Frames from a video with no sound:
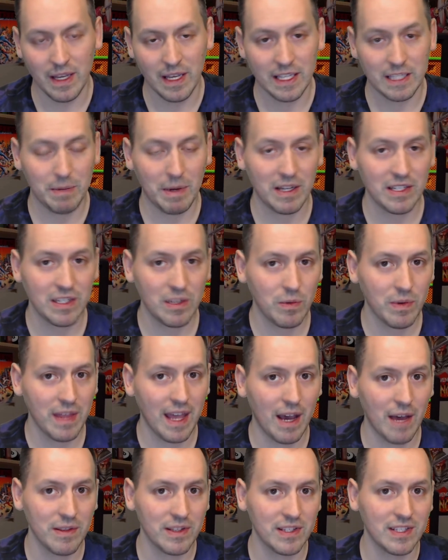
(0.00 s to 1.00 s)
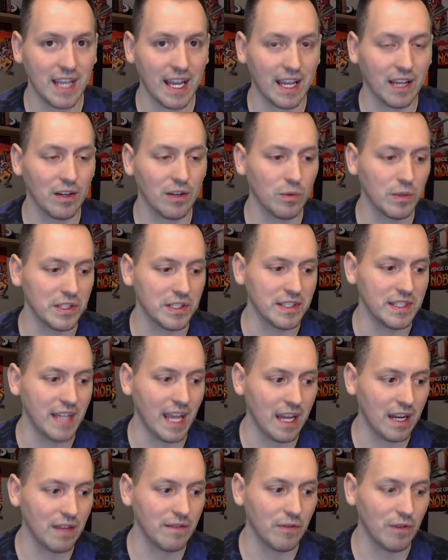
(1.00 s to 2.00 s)
Especially with how the Sega was
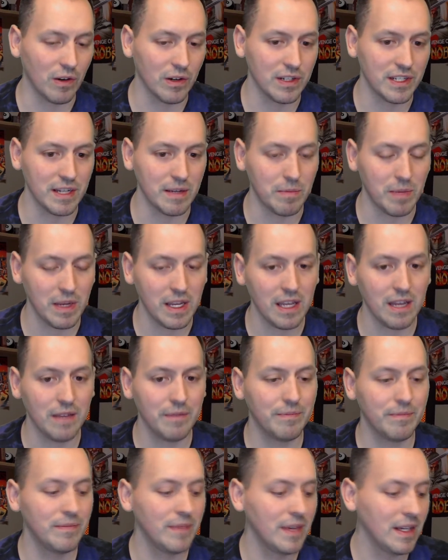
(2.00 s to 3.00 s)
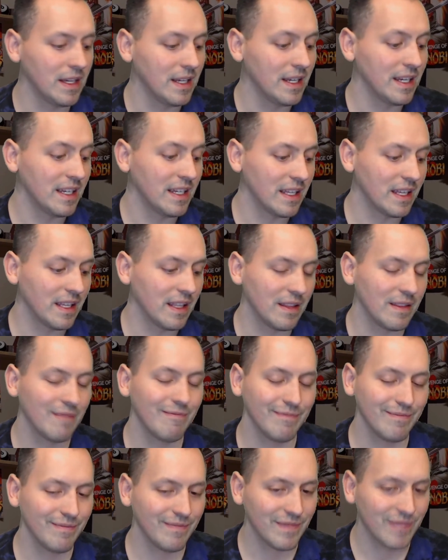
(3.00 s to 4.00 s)
native RGB,
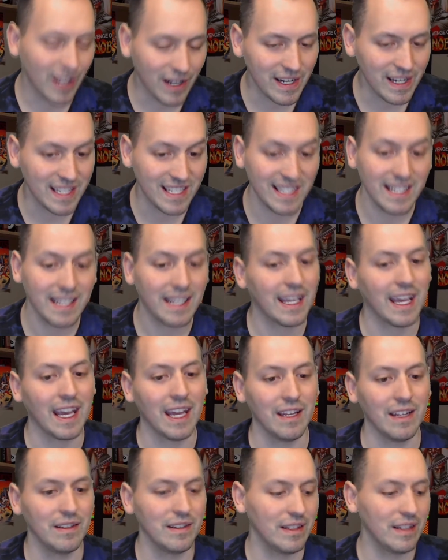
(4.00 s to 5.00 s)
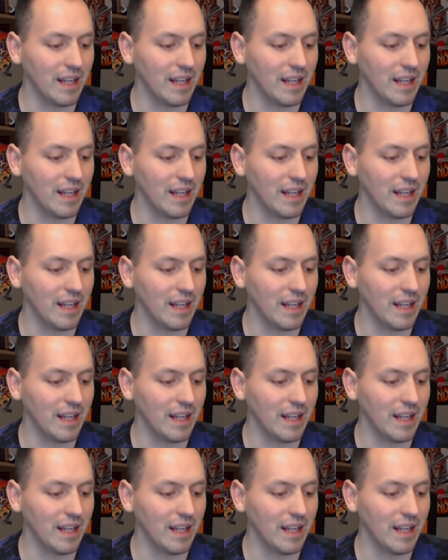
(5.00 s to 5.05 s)
they're easy to get.